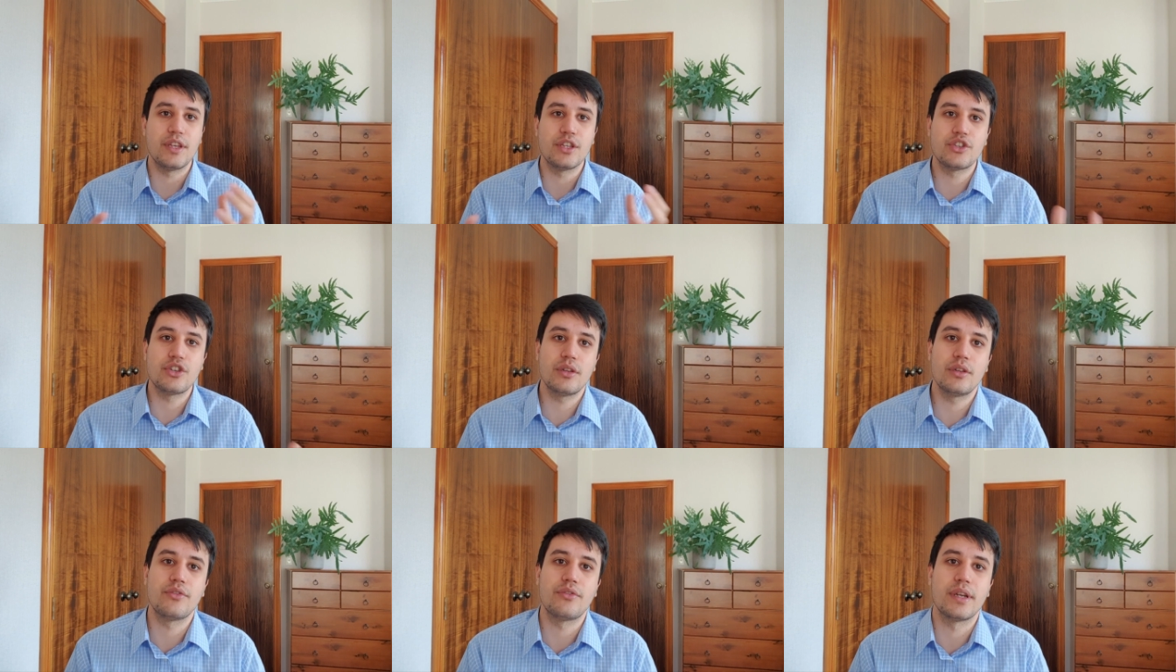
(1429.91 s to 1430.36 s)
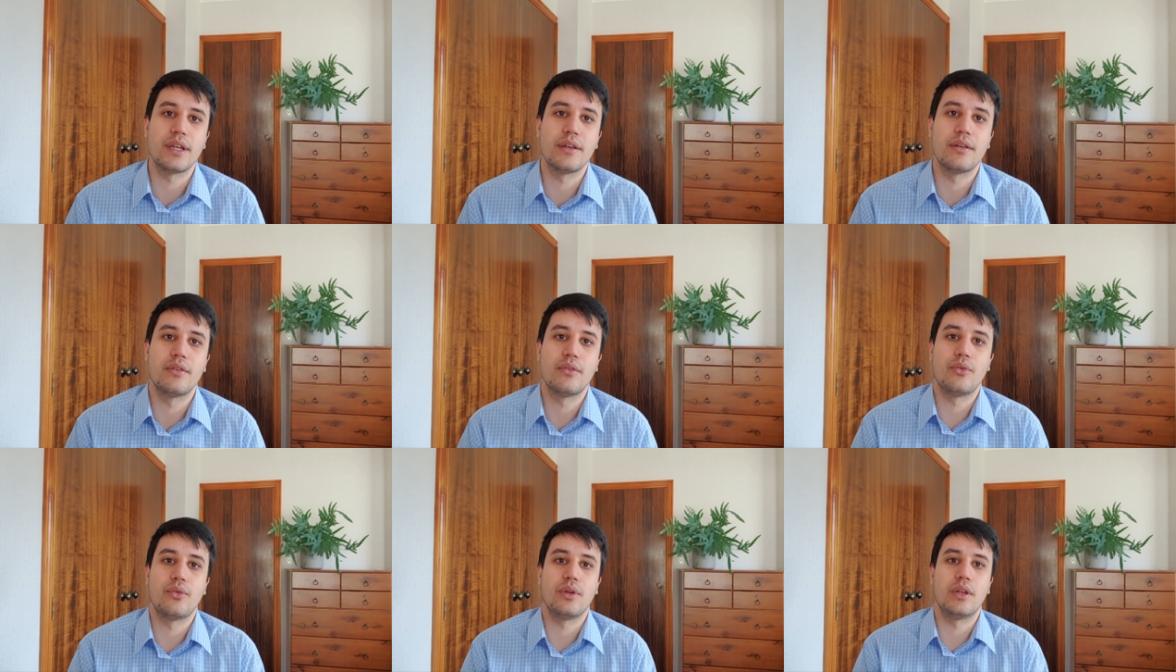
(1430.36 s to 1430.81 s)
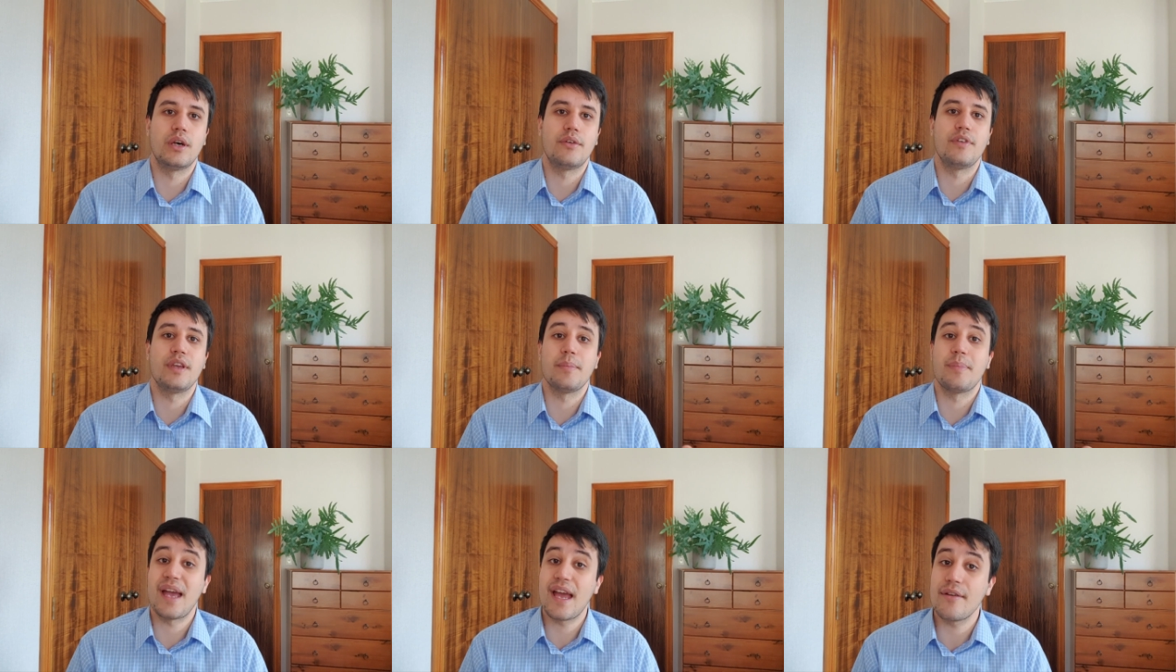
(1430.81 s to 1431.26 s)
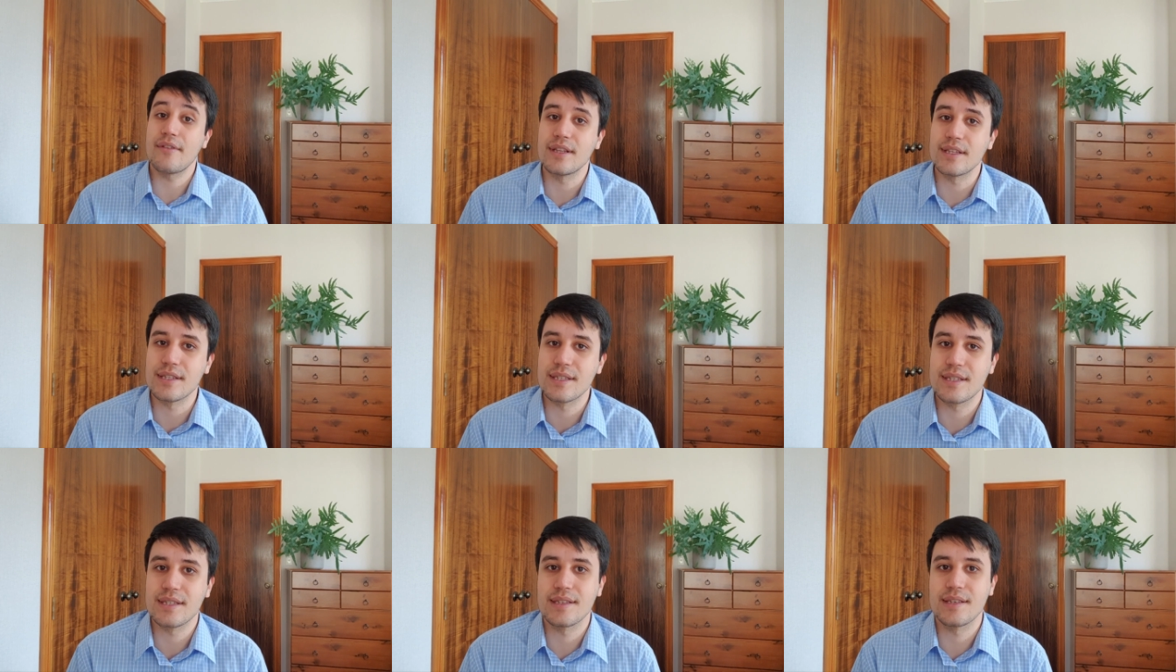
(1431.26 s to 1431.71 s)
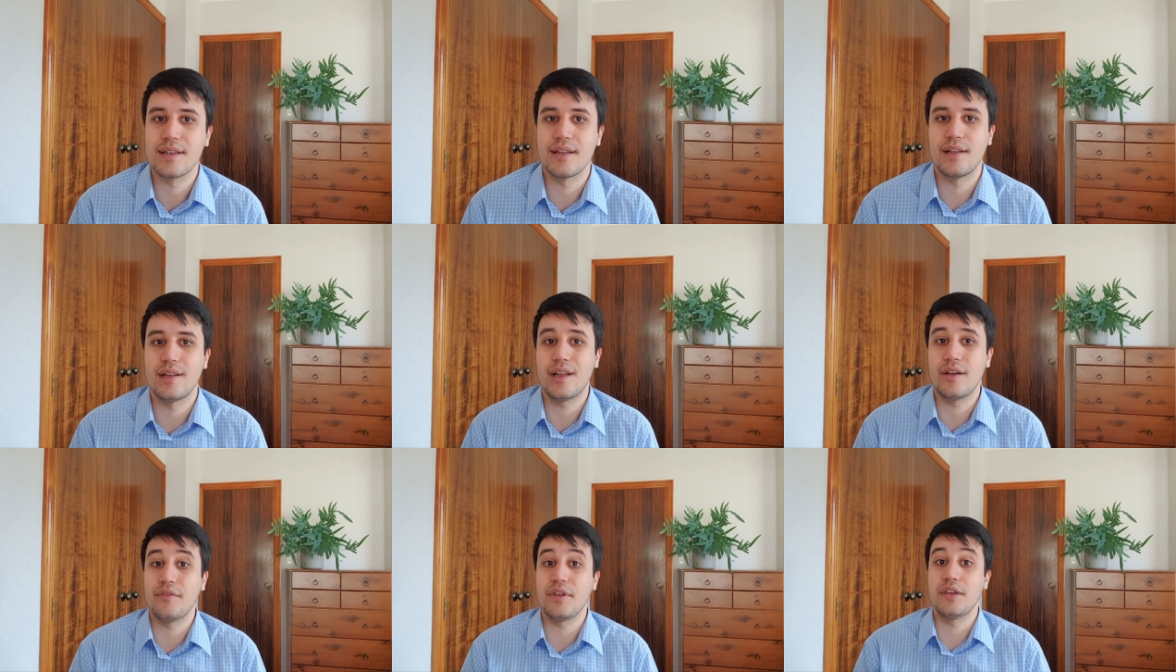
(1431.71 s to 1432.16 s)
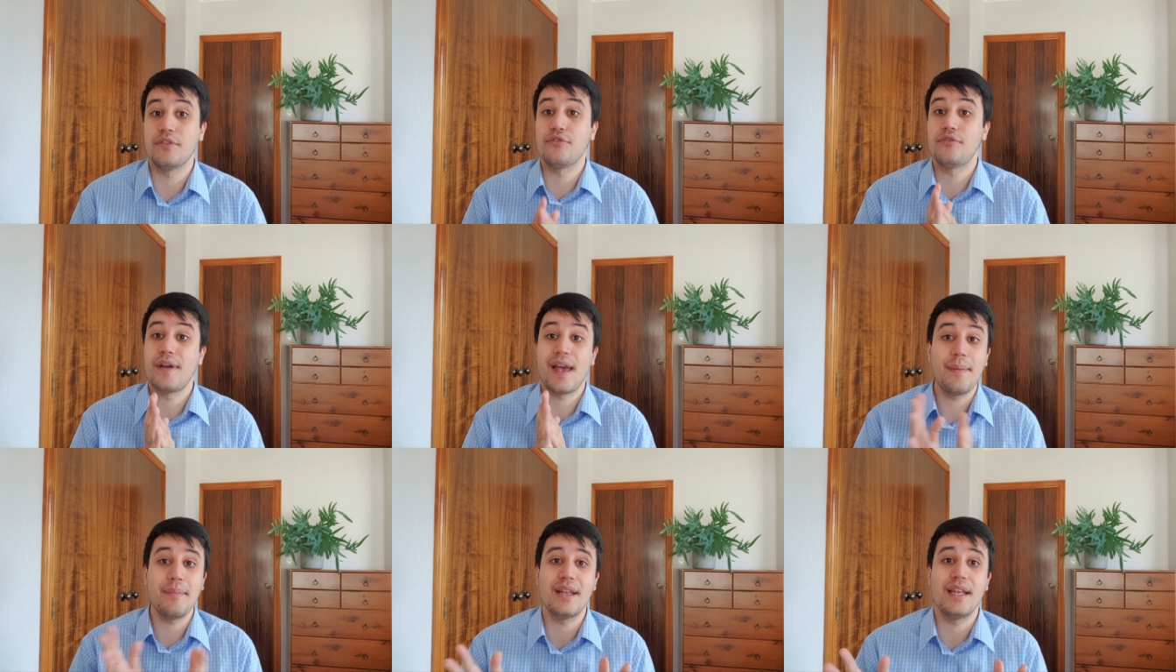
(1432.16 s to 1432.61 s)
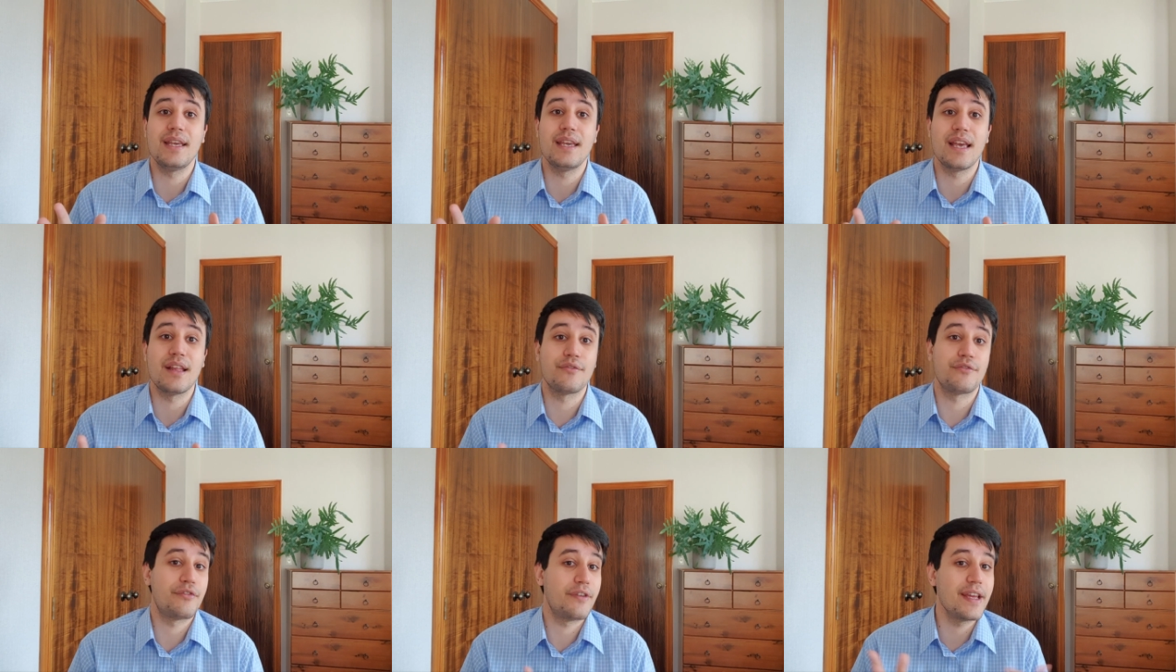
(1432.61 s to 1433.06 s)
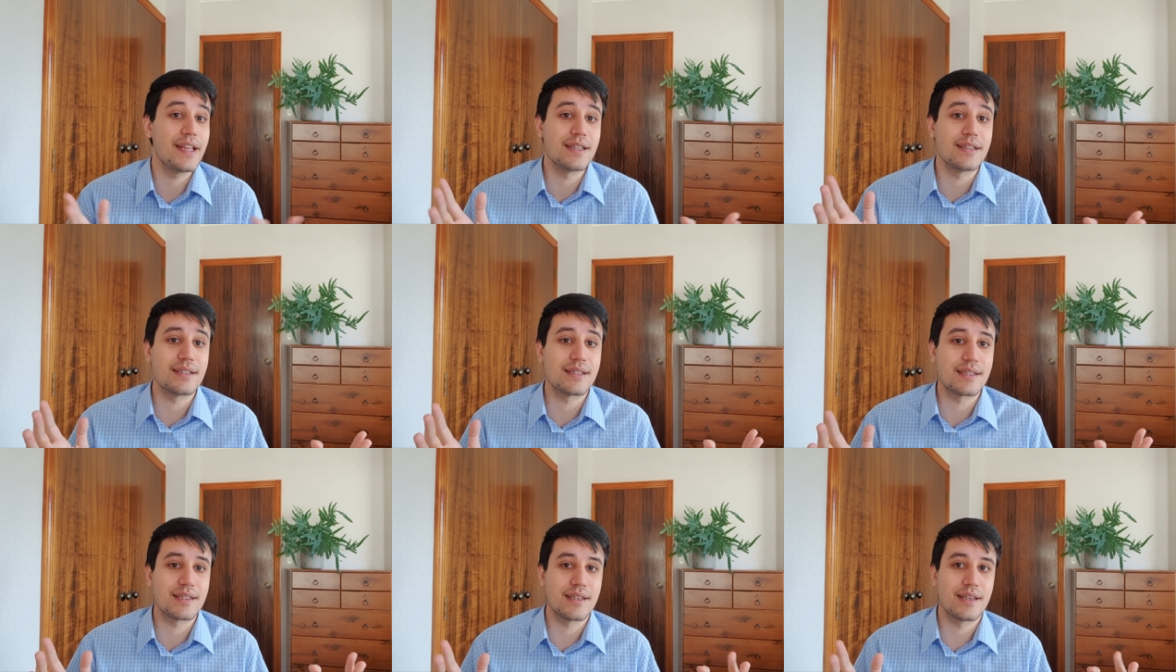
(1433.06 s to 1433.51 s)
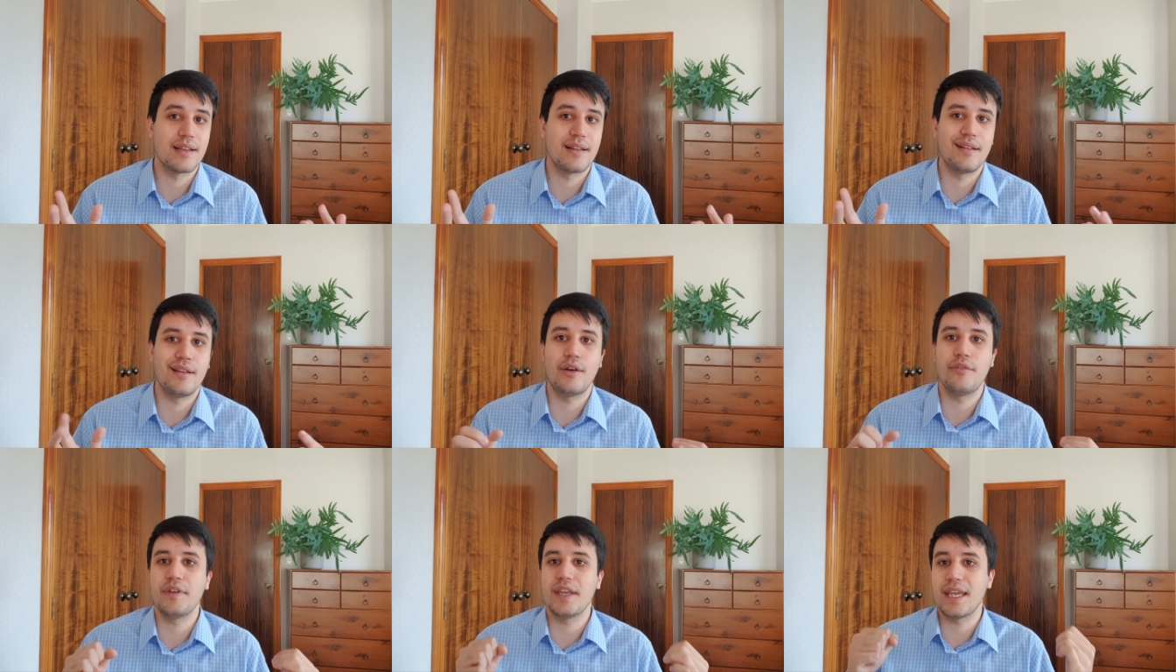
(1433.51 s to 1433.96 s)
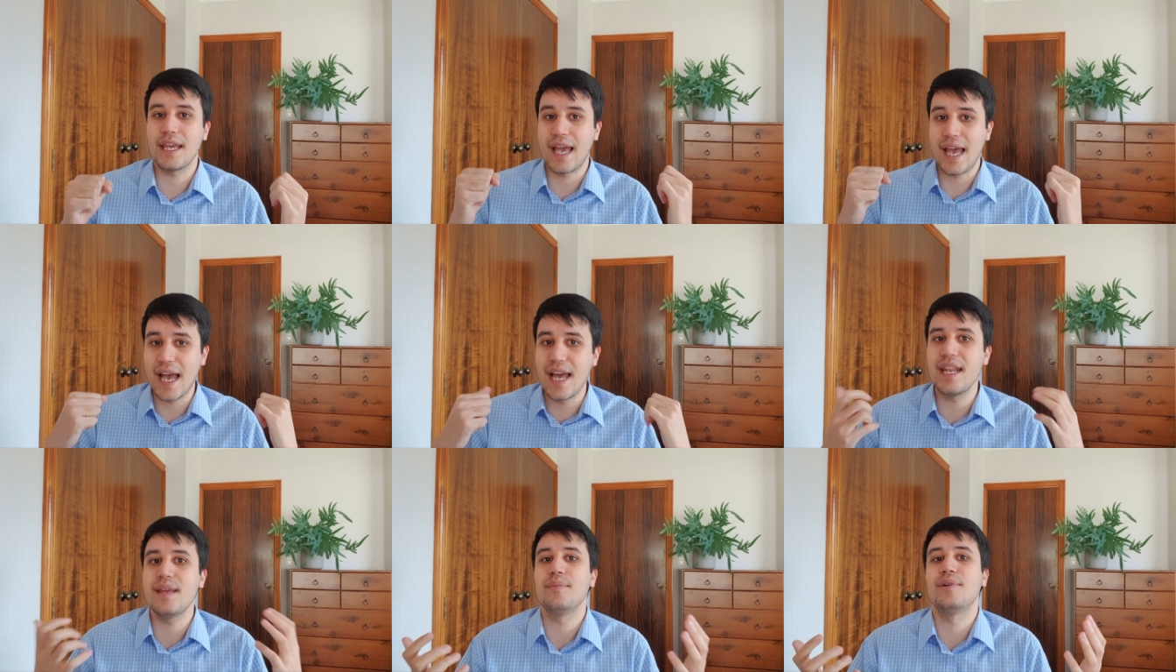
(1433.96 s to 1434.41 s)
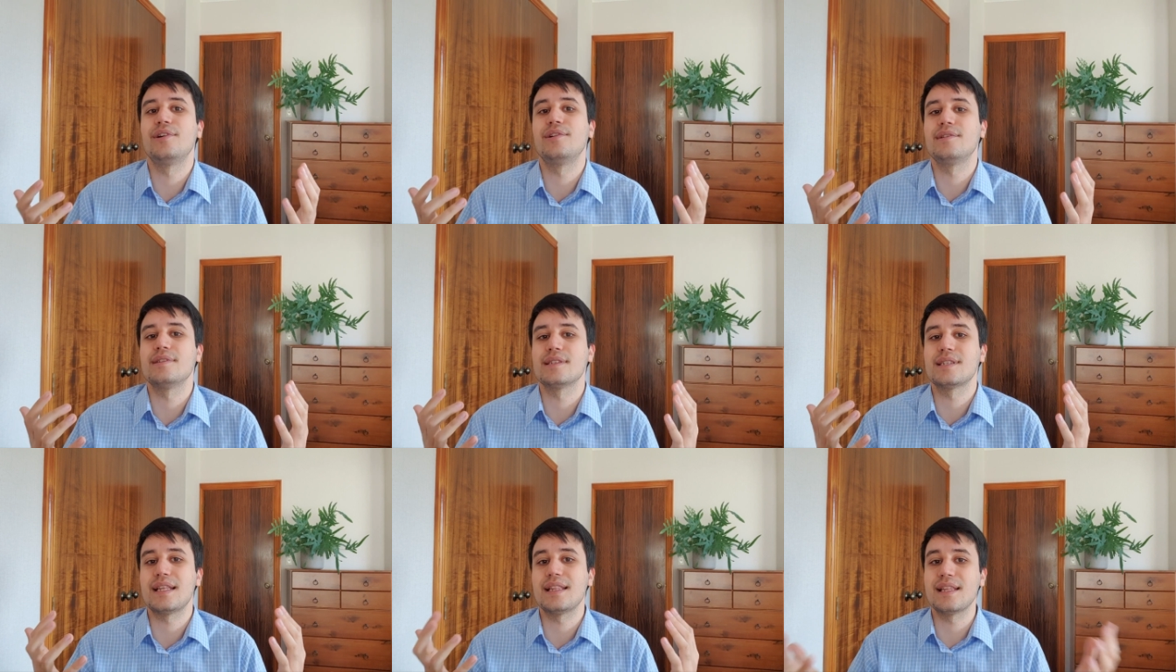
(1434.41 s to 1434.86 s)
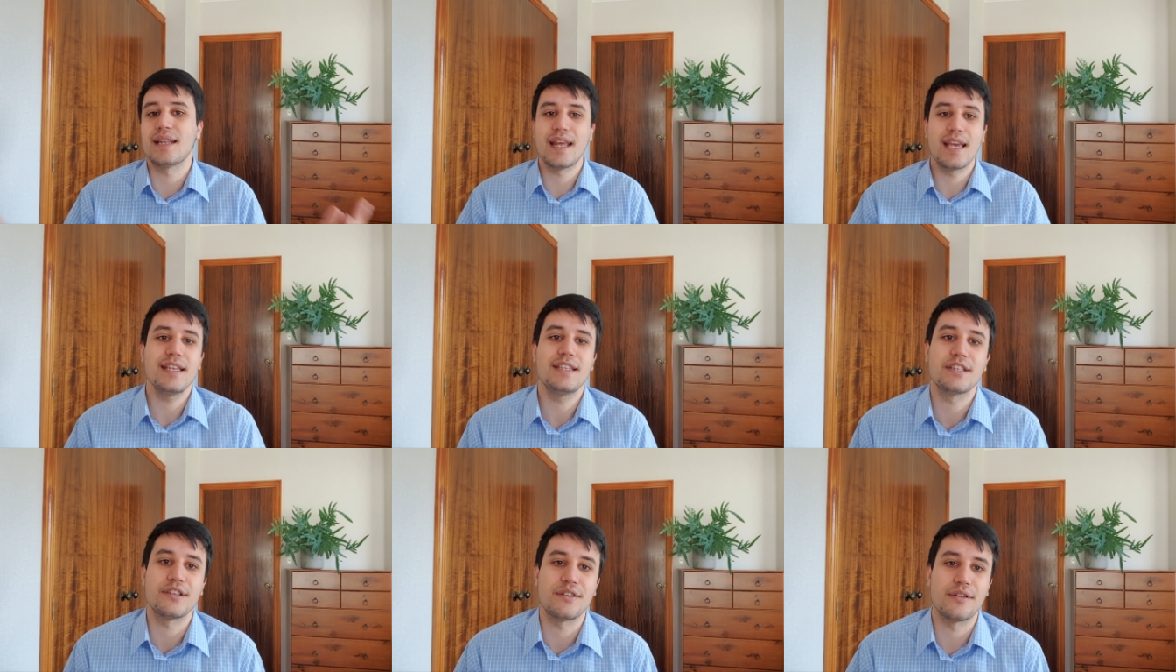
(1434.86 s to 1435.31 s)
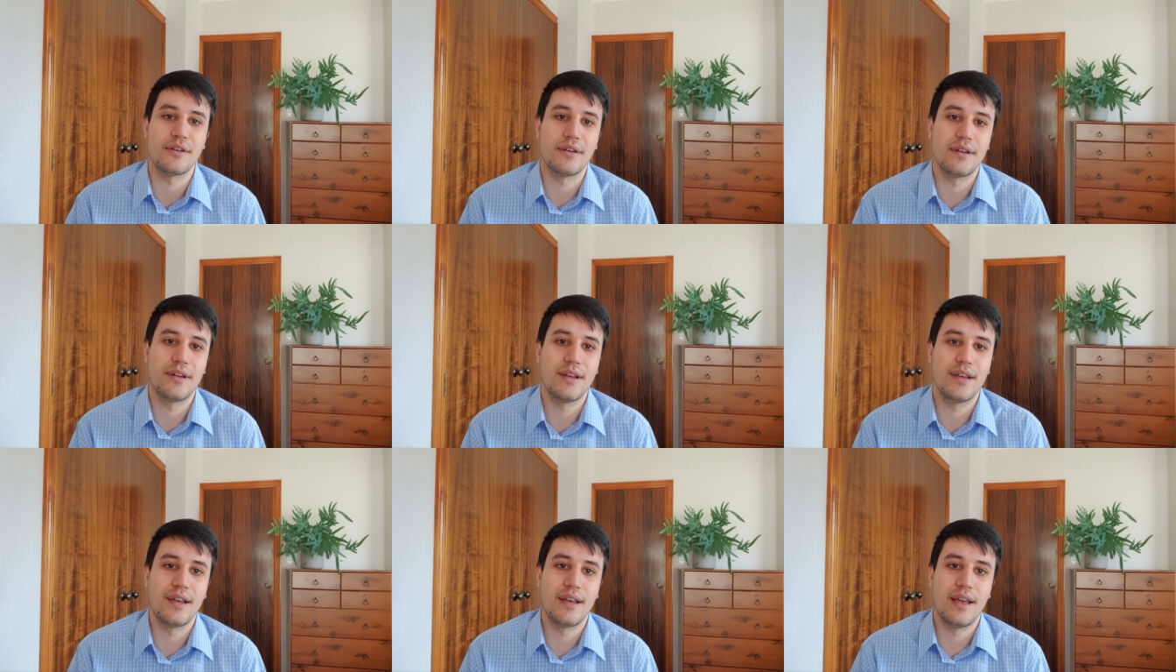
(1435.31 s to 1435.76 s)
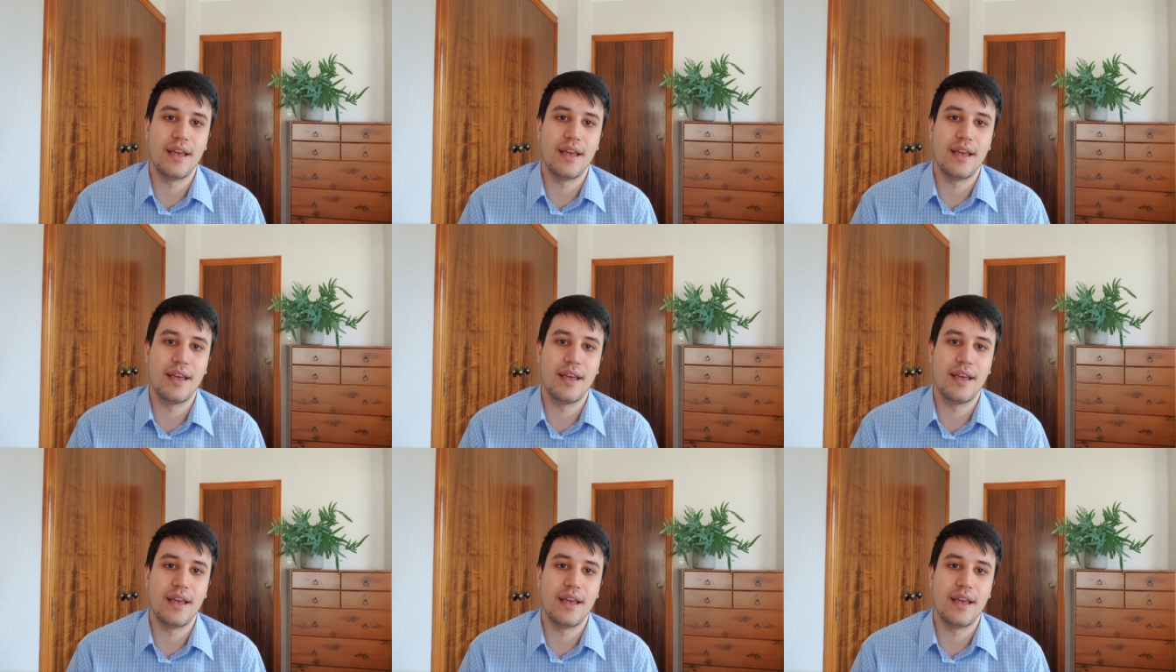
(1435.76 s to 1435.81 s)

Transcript: loving children or loving parents, loving family and friends, loving animals and the nature.